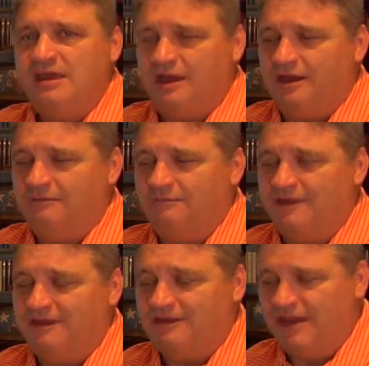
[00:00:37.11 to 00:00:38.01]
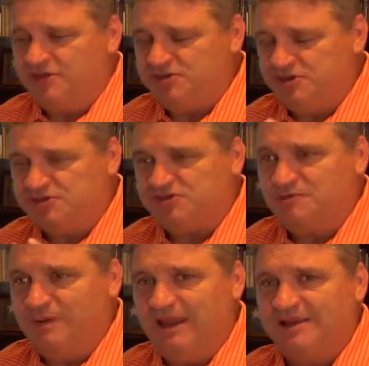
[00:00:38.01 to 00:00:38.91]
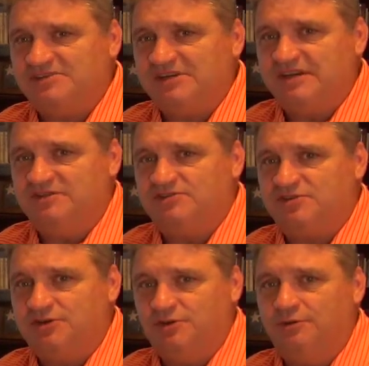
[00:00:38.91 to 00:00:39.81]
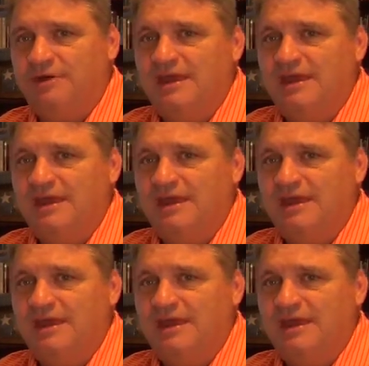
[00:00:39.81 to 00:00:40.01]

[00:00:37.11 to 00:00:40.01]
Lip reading: The nation splits in two,